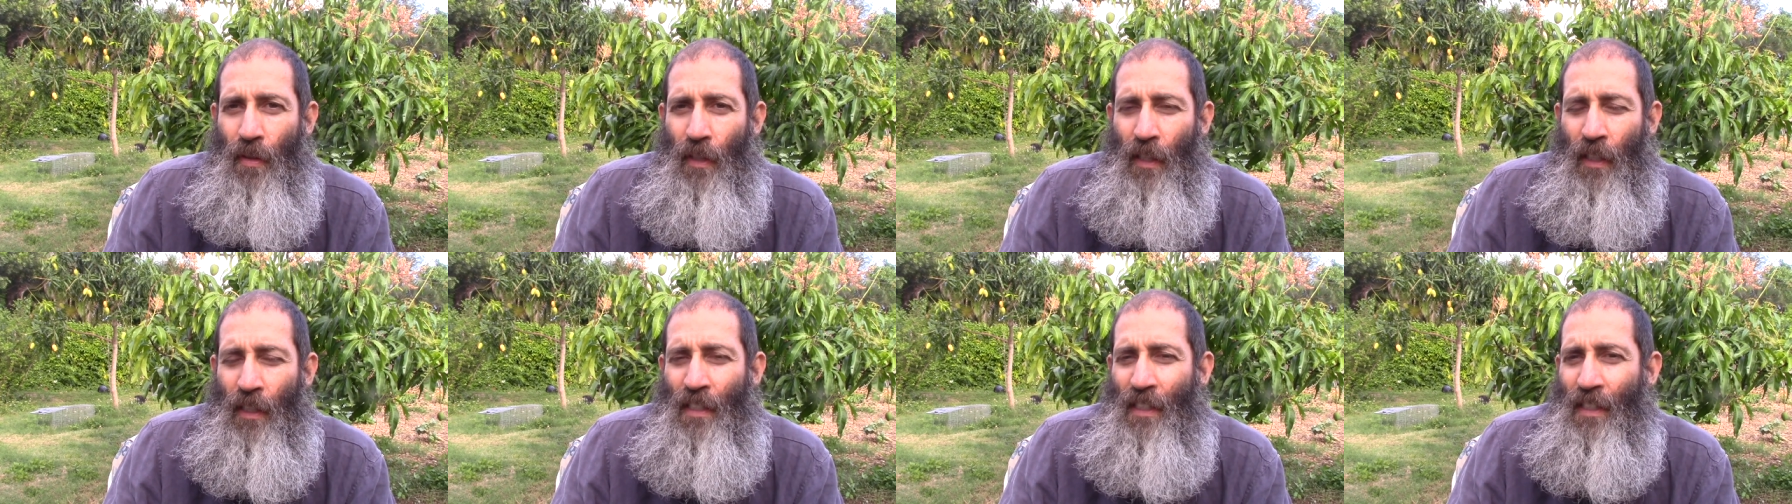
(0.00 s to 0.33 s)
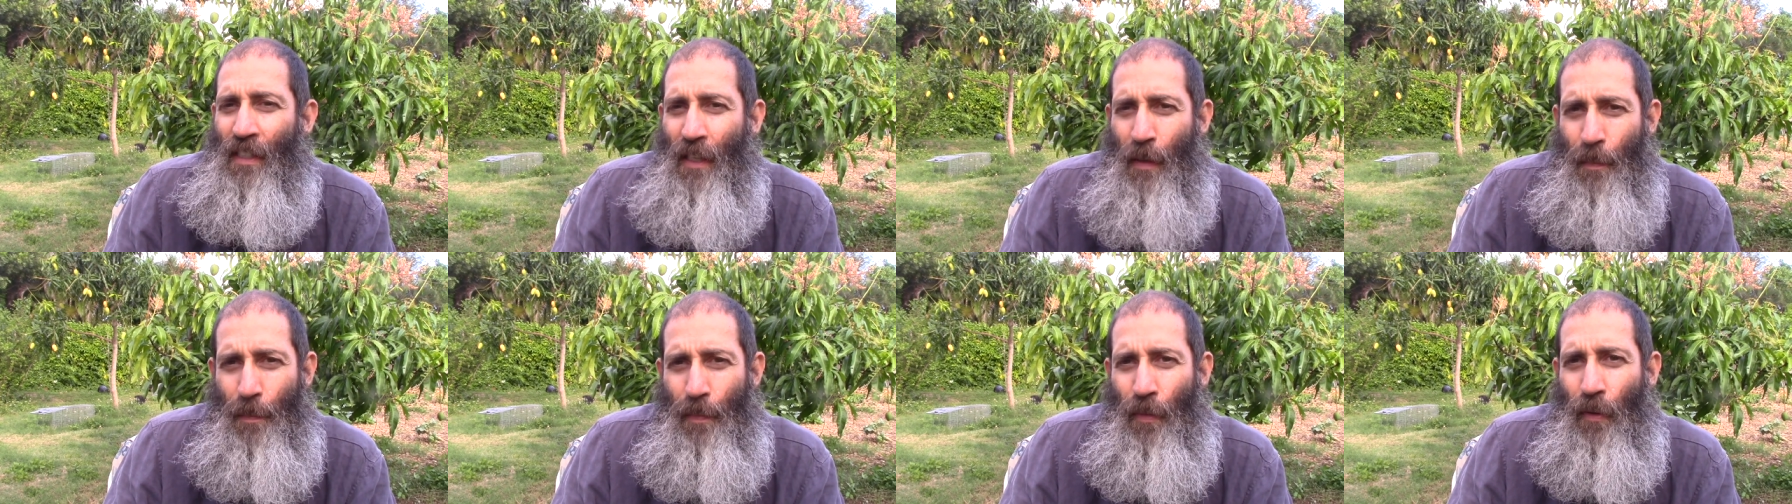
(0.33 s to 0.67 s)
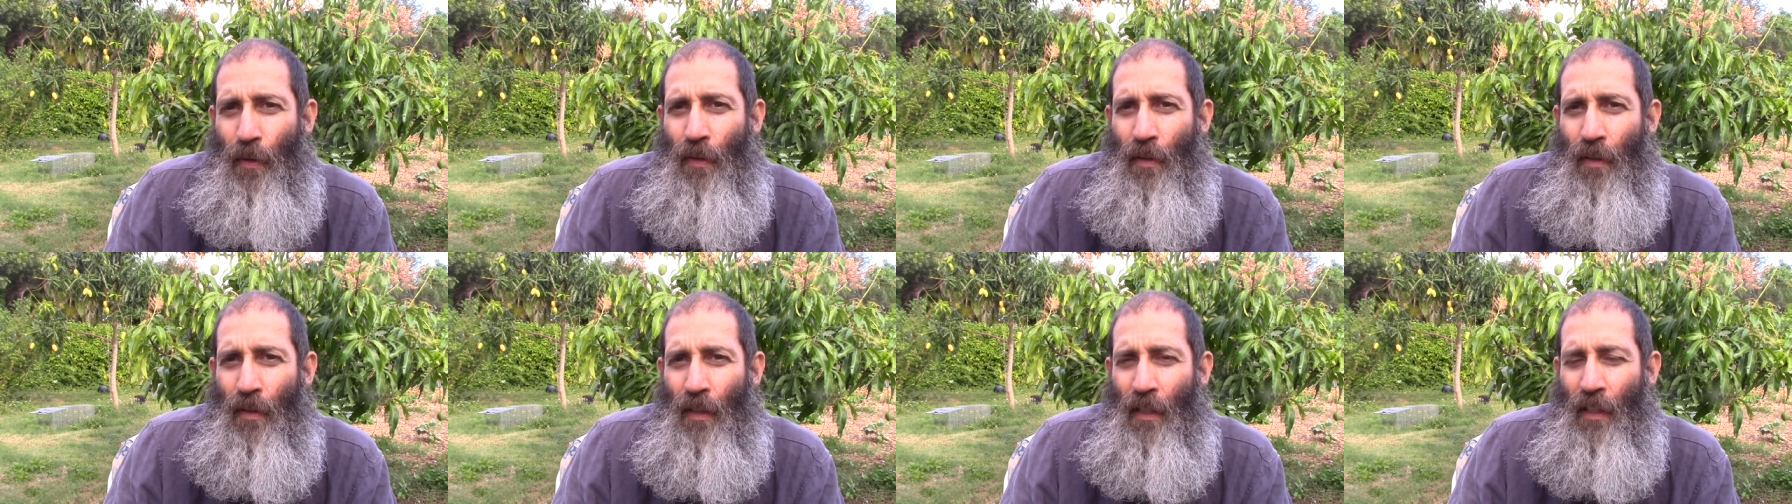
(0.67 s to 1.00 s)
It's
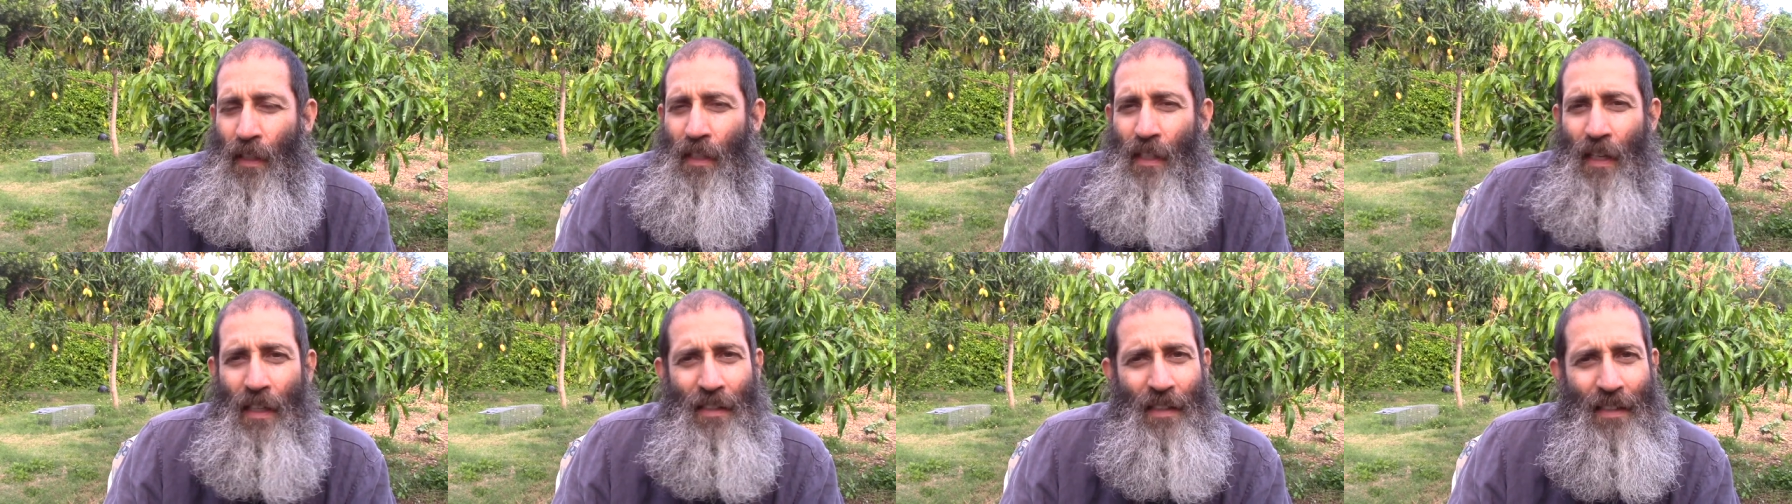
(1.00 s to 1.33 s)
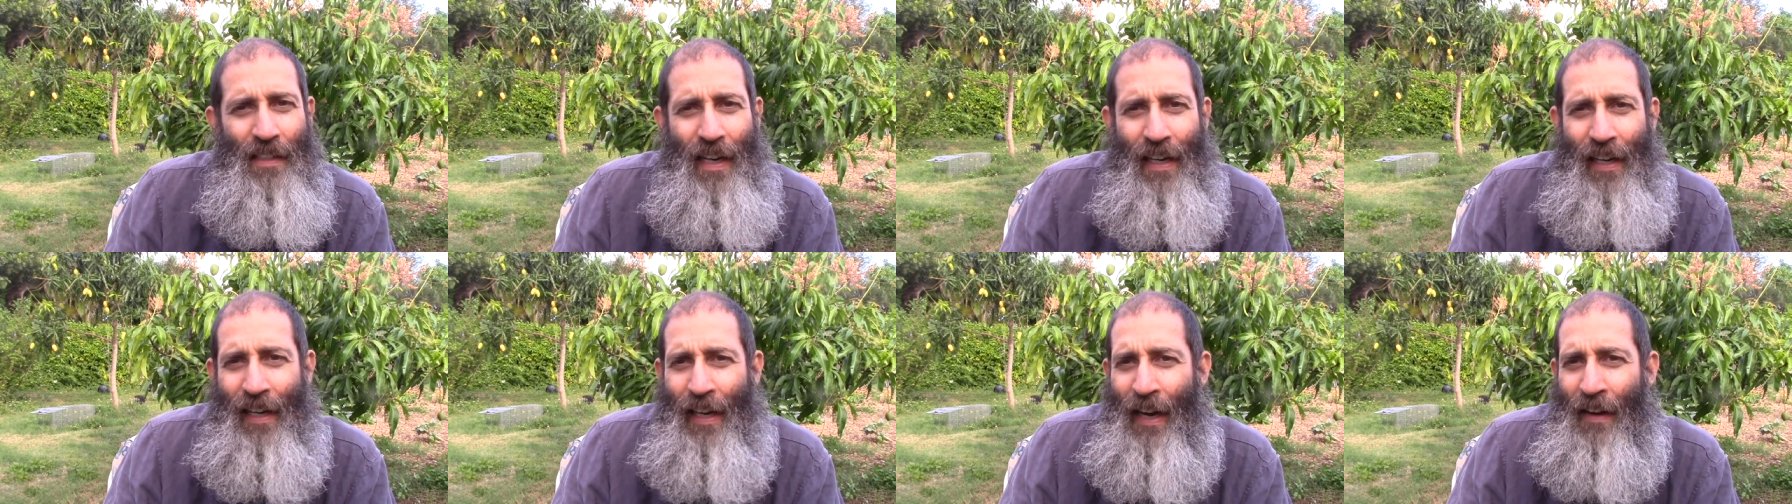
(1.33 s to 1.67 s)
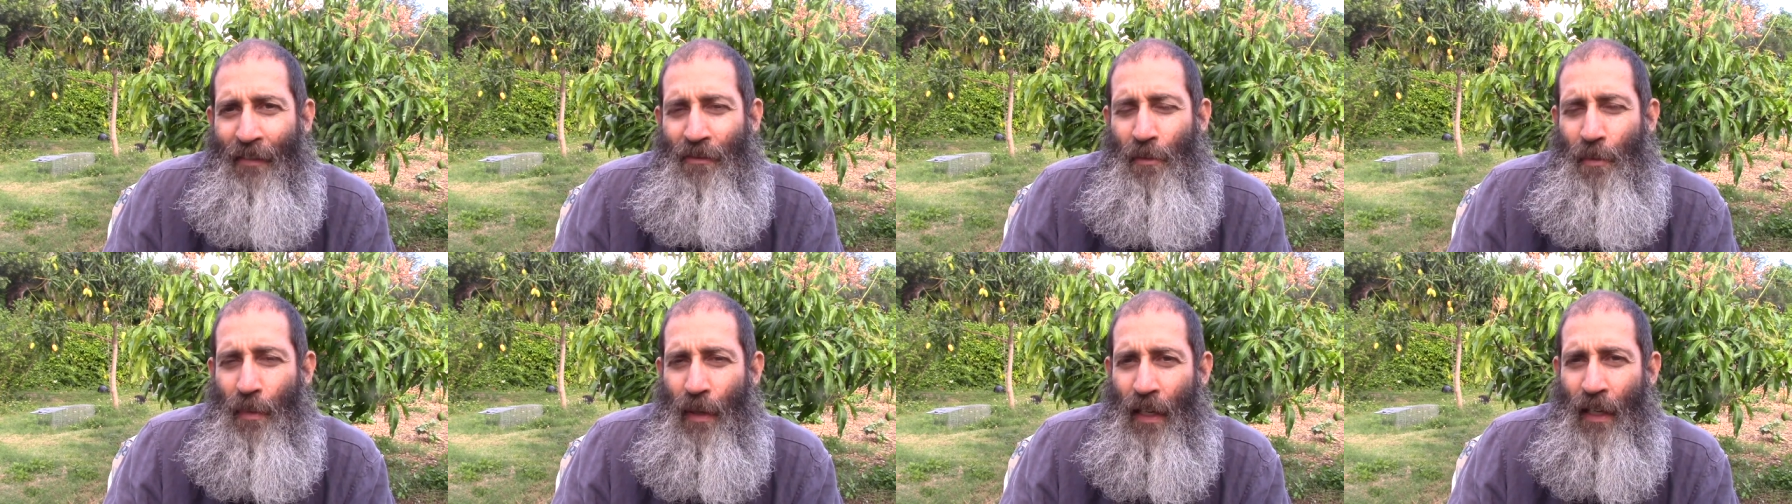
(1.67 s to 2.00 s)
simple. It does not
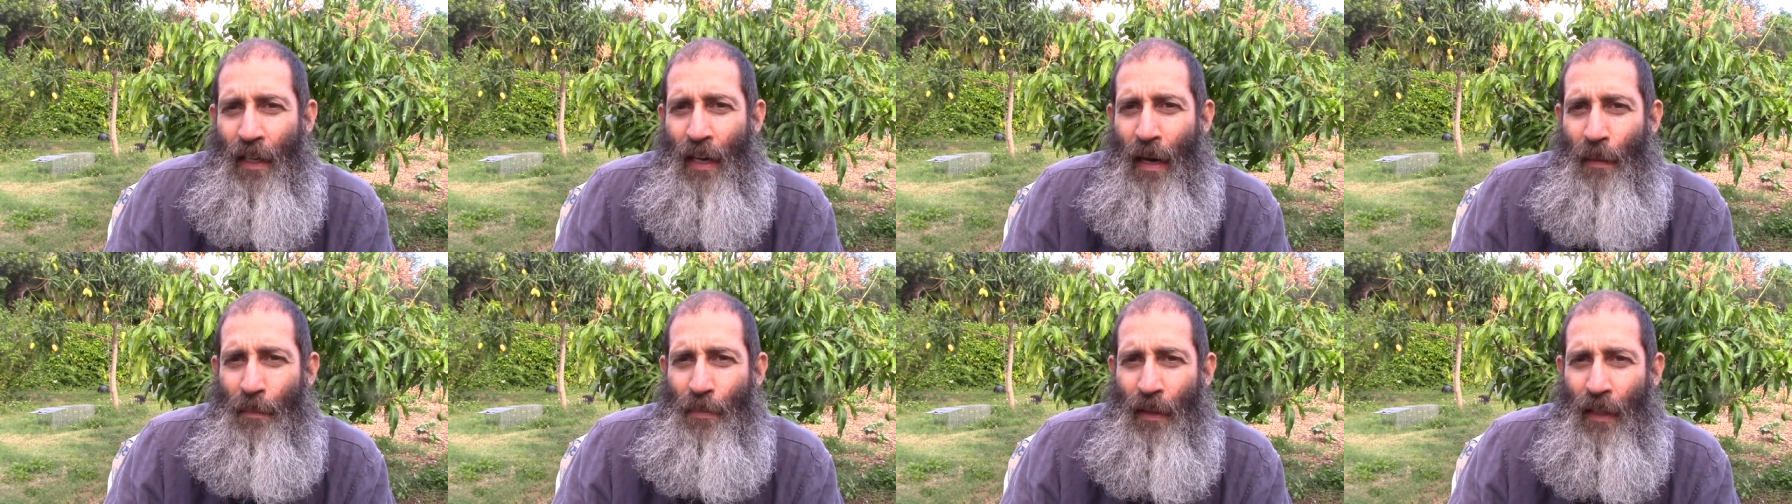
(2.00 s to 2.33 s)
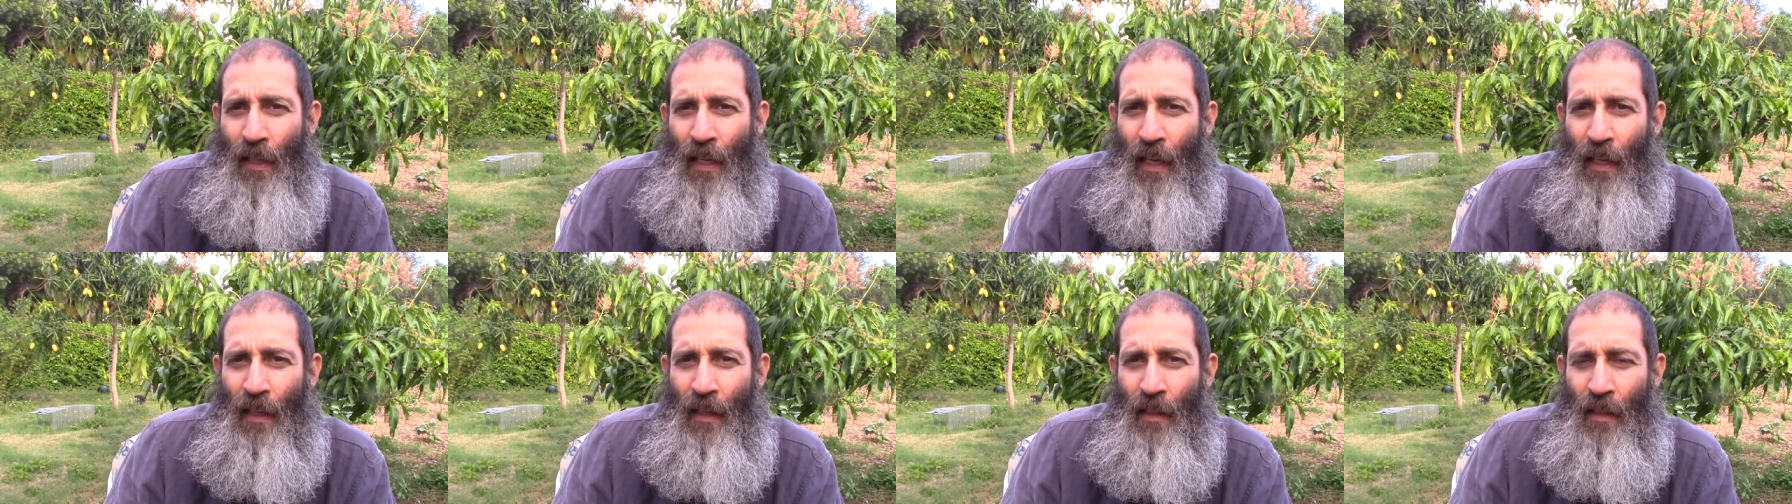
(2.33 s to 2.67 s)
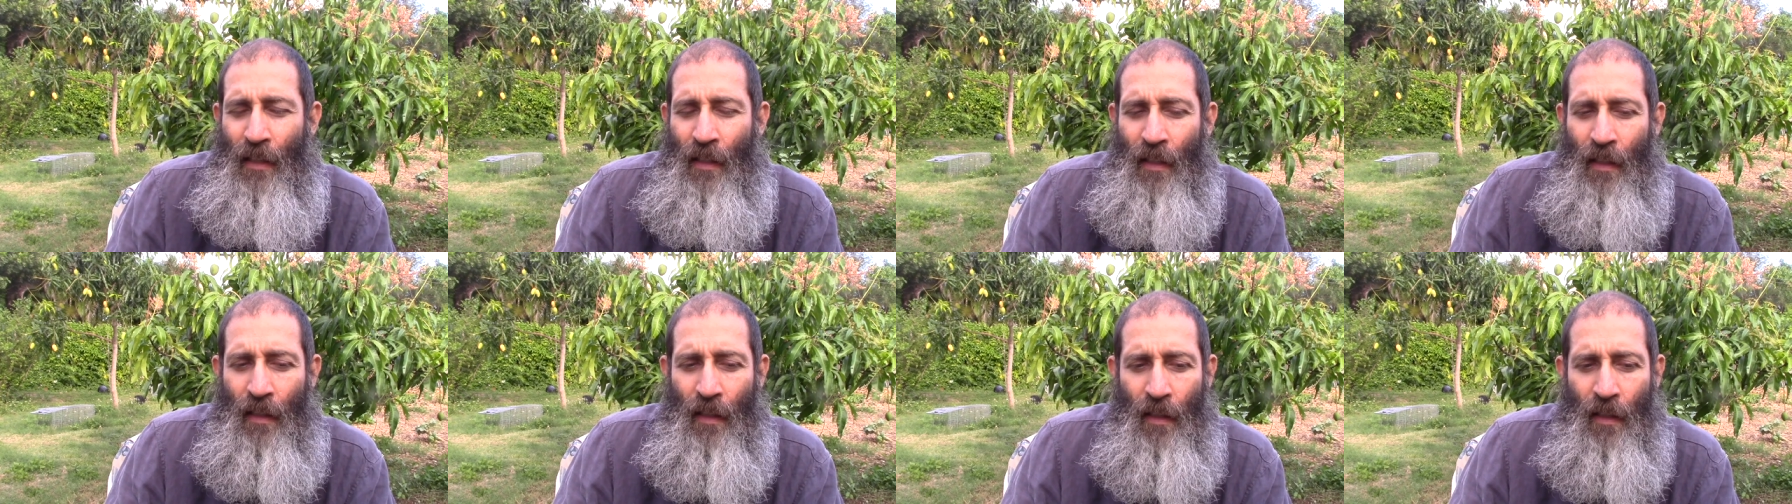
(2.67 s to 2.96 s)
have to be complicated.